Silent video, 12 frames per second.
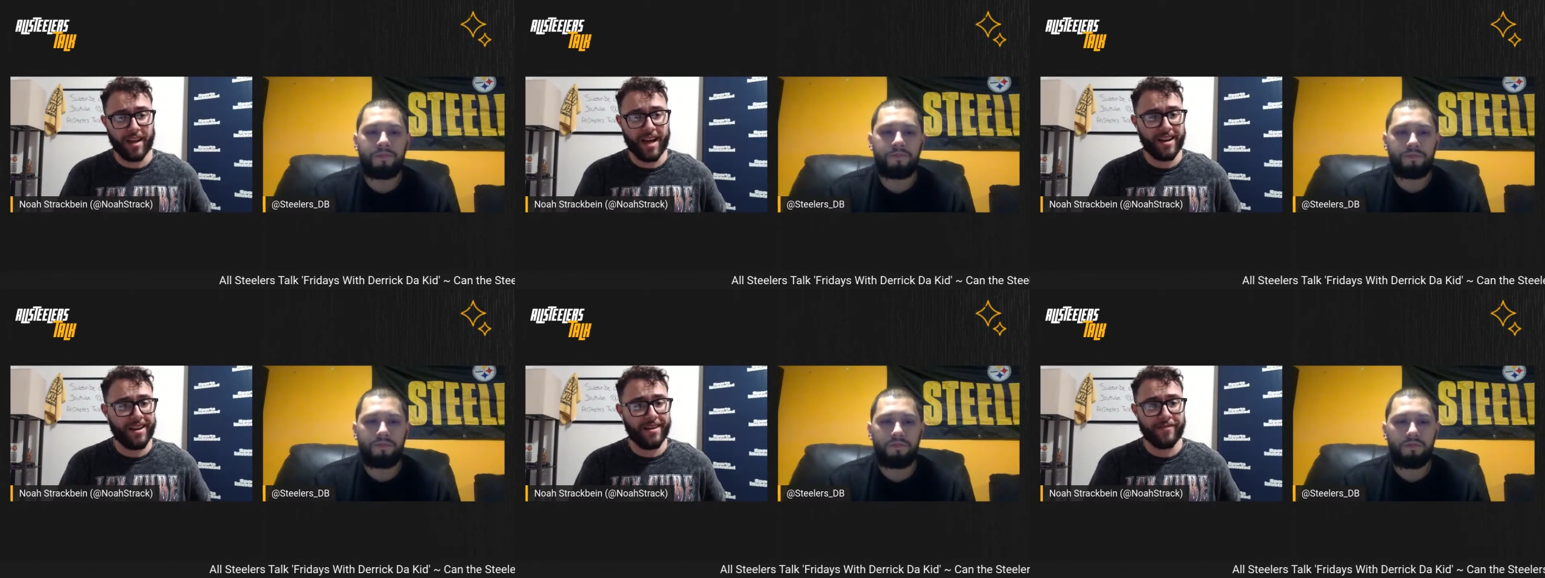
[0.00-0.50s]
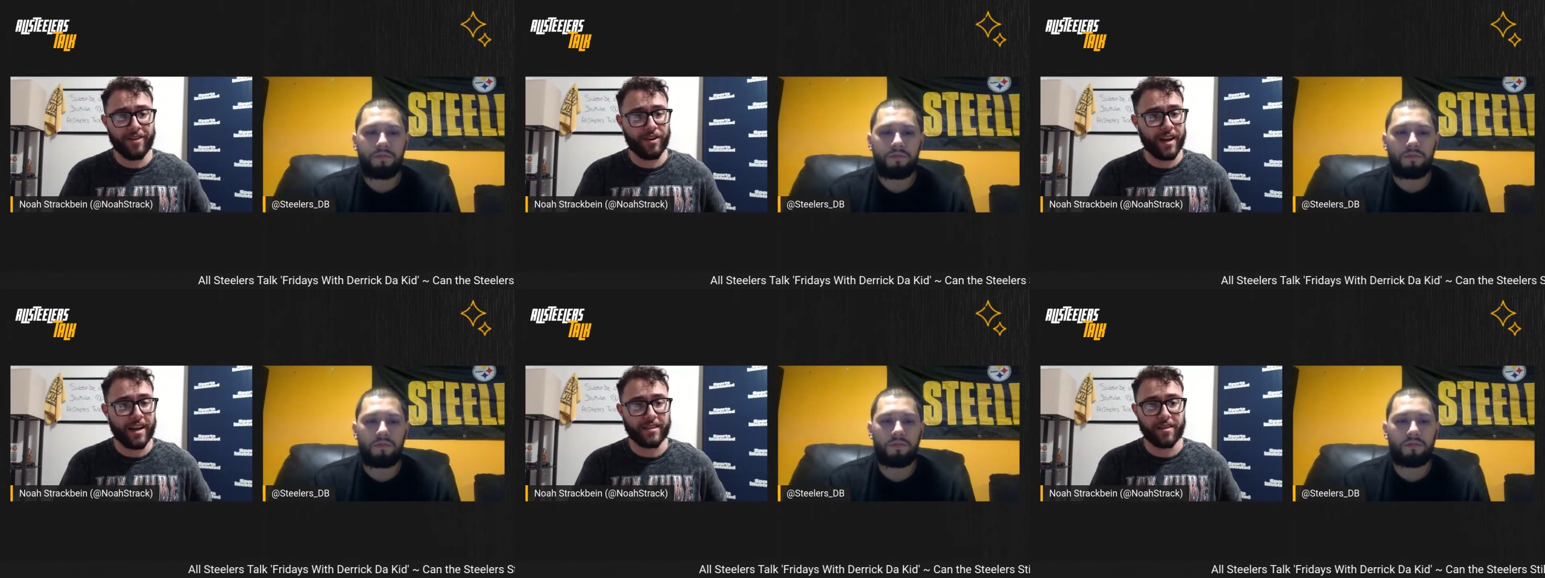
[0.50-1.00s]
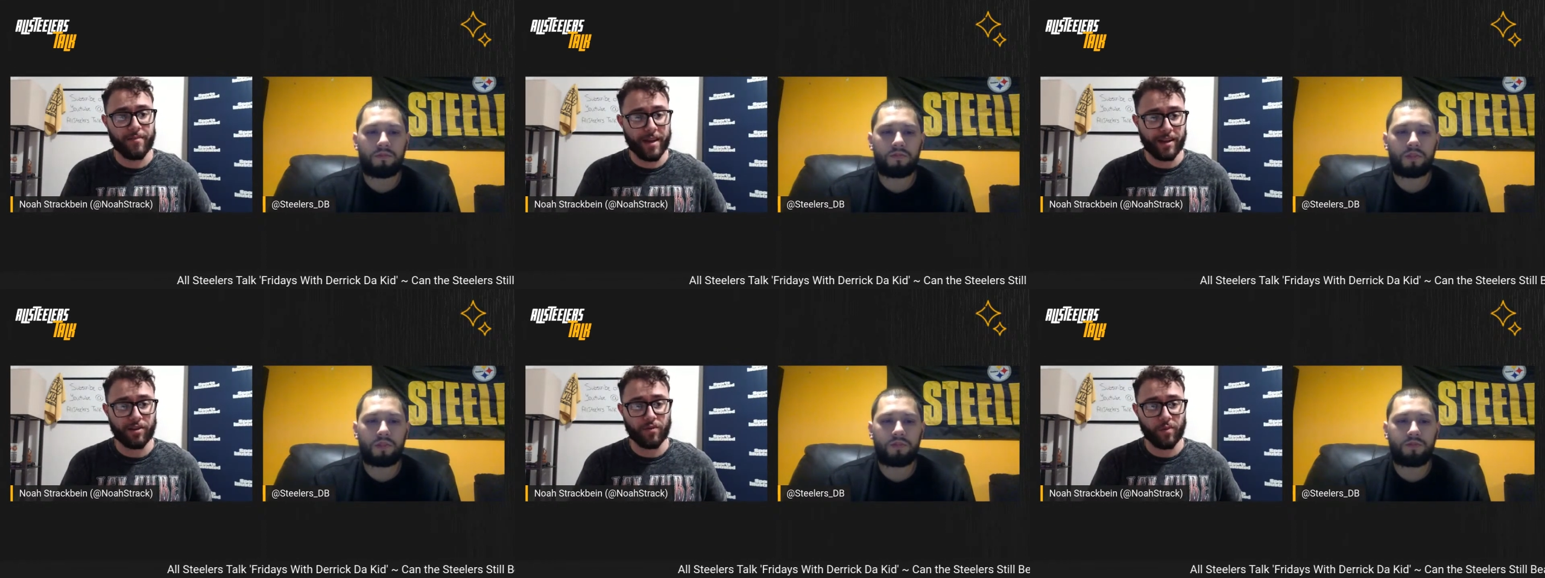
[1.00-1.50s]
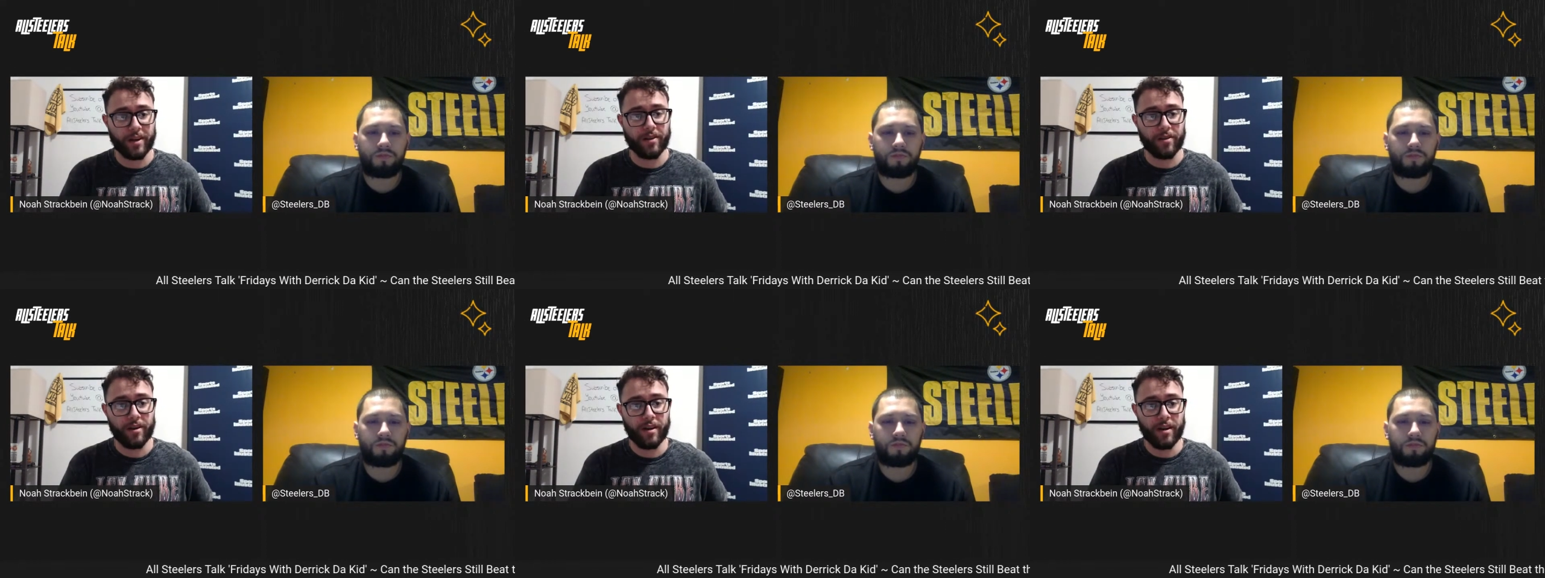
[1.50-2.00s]
Speaker 1: A lot of NFL guys can make a
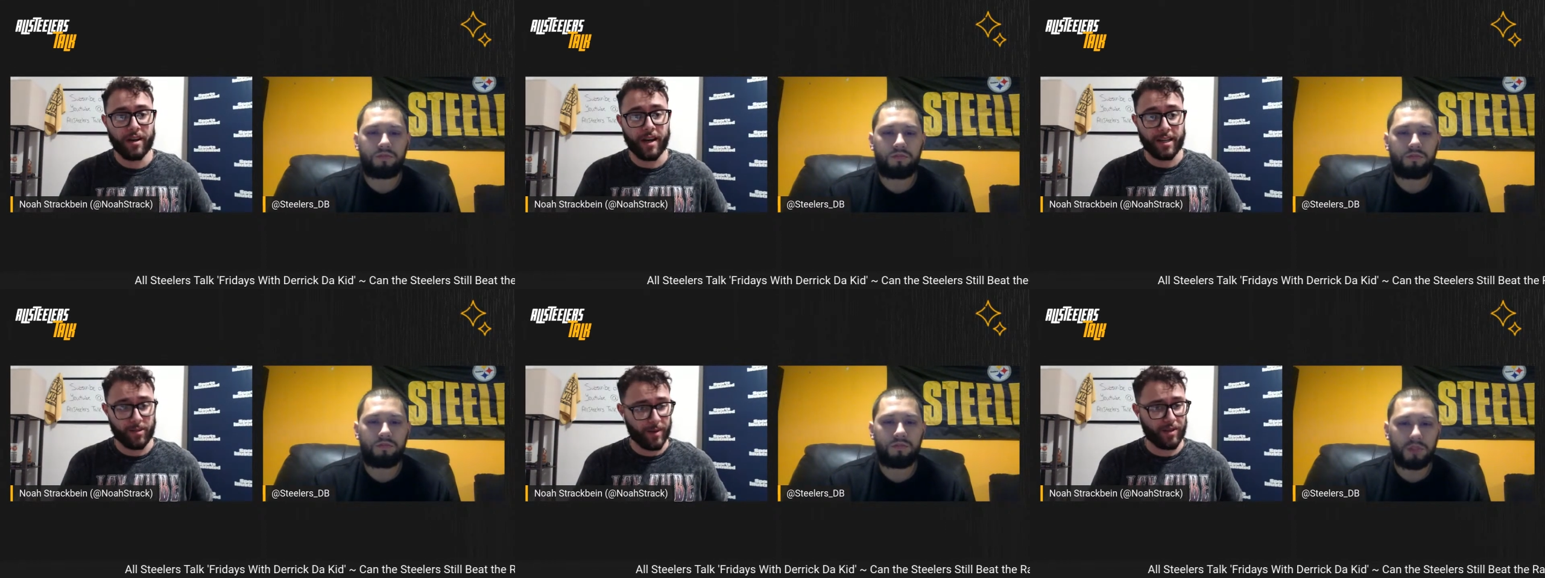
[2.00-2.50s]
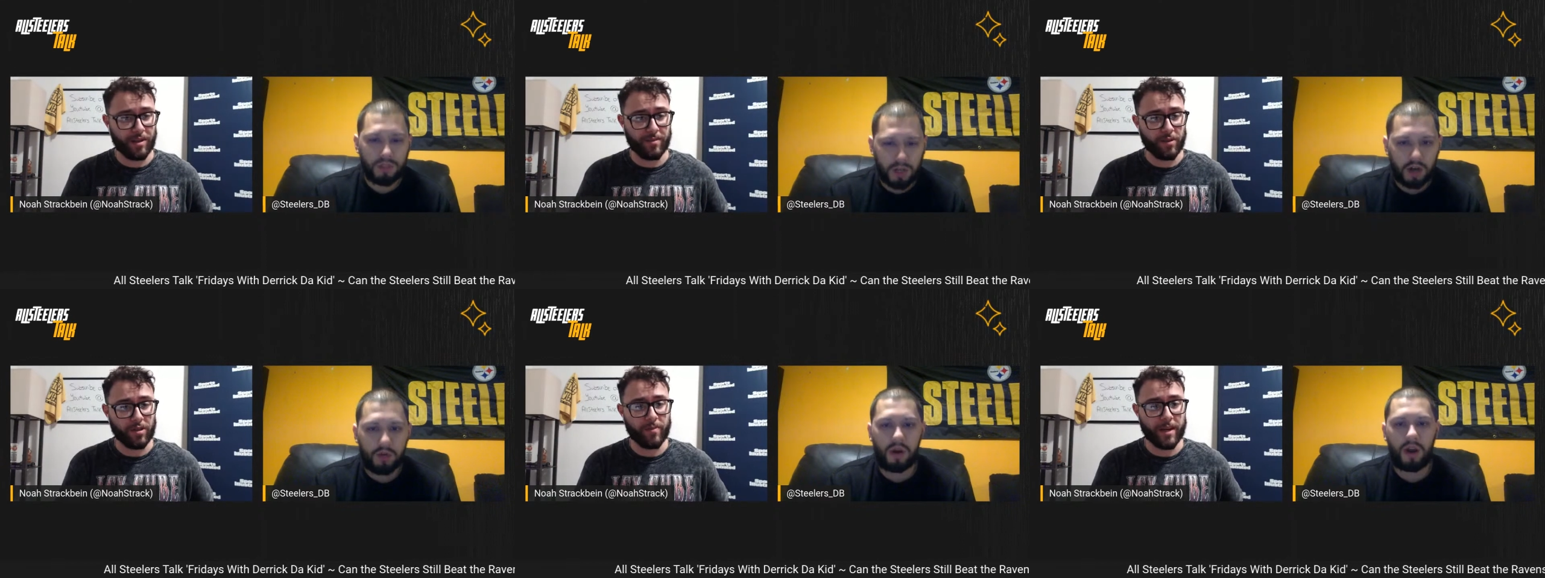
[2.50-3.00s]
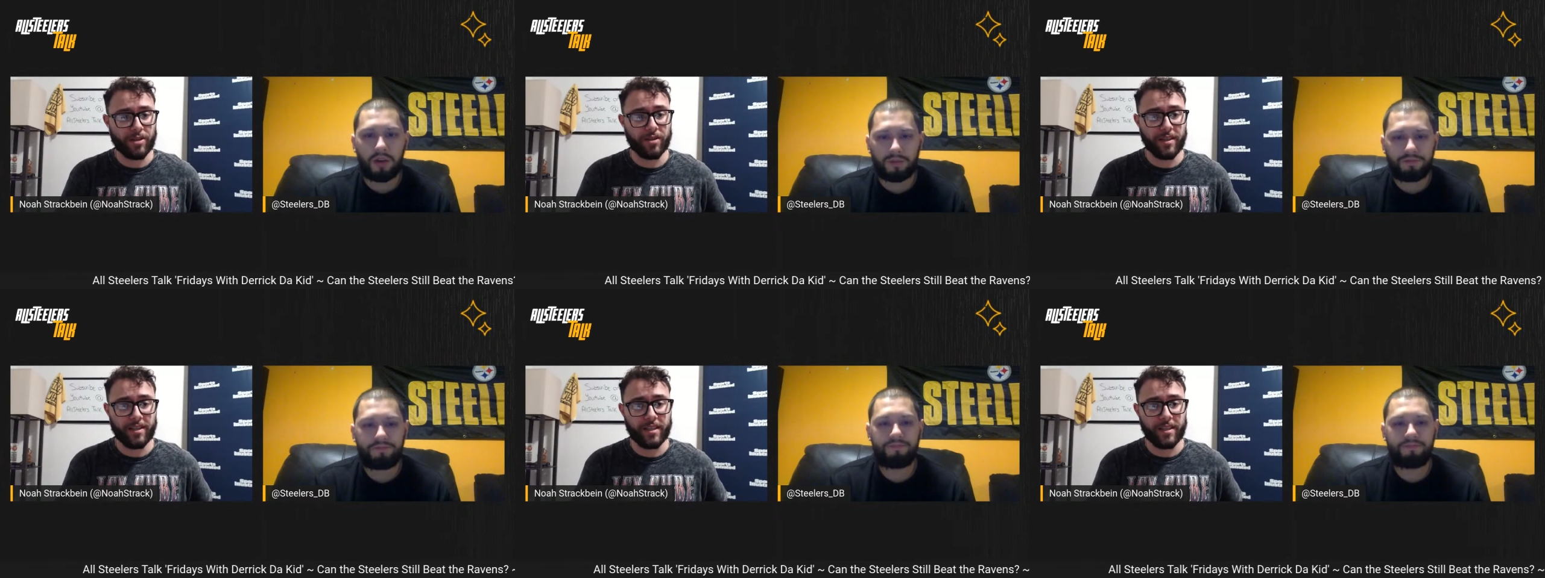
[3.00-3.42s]
career out of special teams, especially